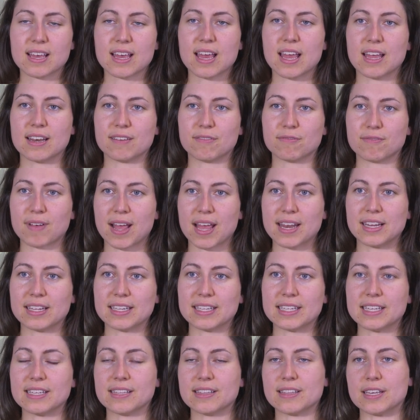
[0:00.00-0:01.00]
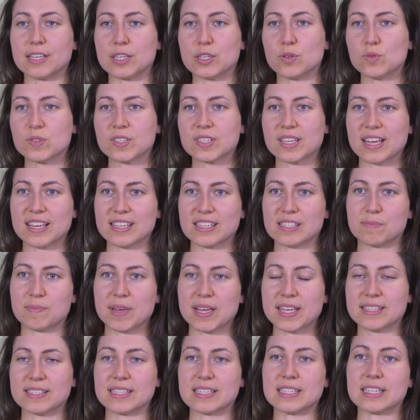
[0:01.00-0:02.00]
and finally the use
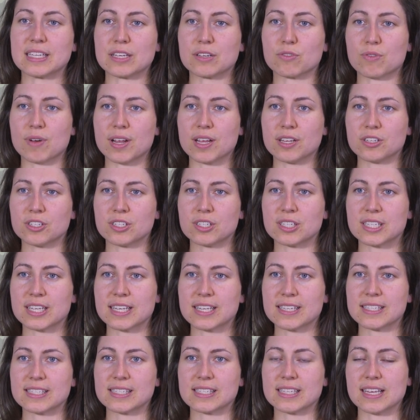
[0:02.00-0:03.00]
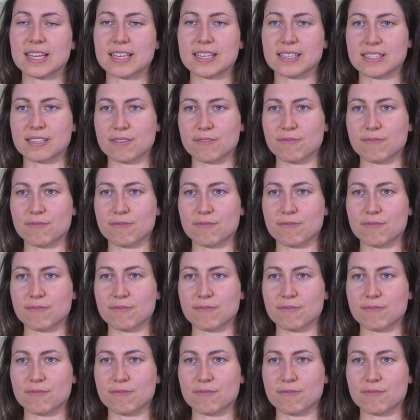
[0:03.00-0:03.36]
case-based integration tests as the